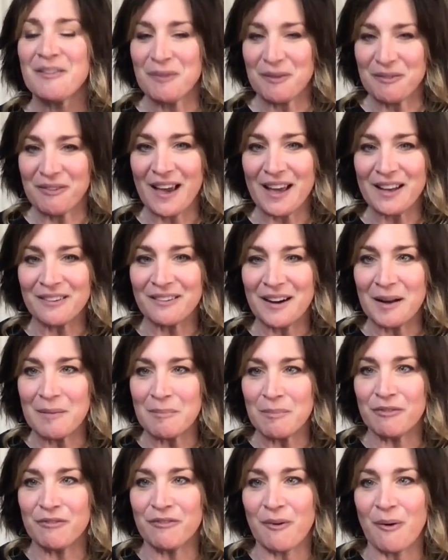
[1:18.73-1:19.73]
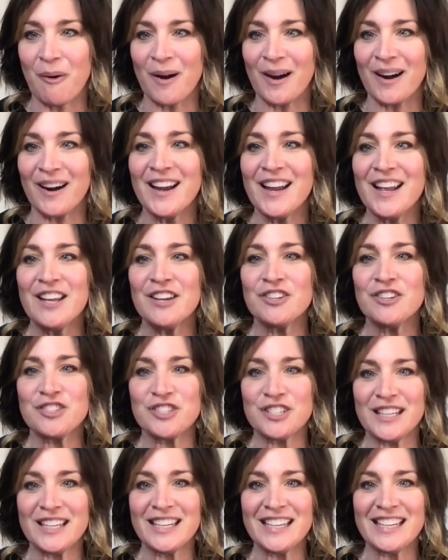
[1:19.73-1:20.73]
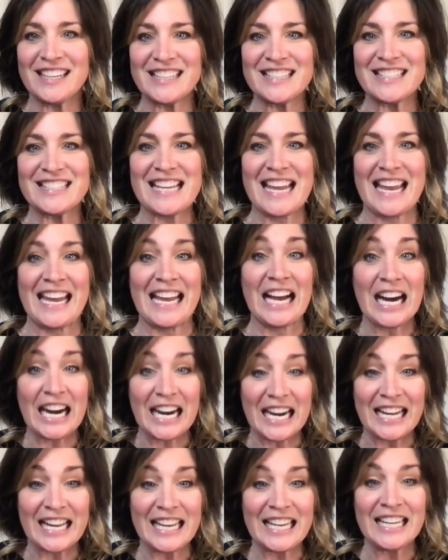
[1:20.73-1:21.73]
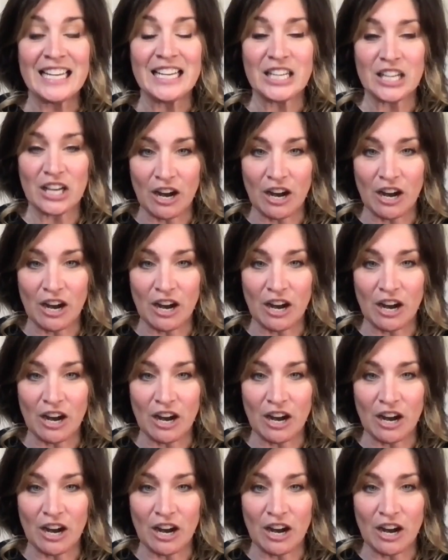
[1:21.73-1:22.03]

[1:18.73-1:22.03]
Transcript: We've had her on before. She is a high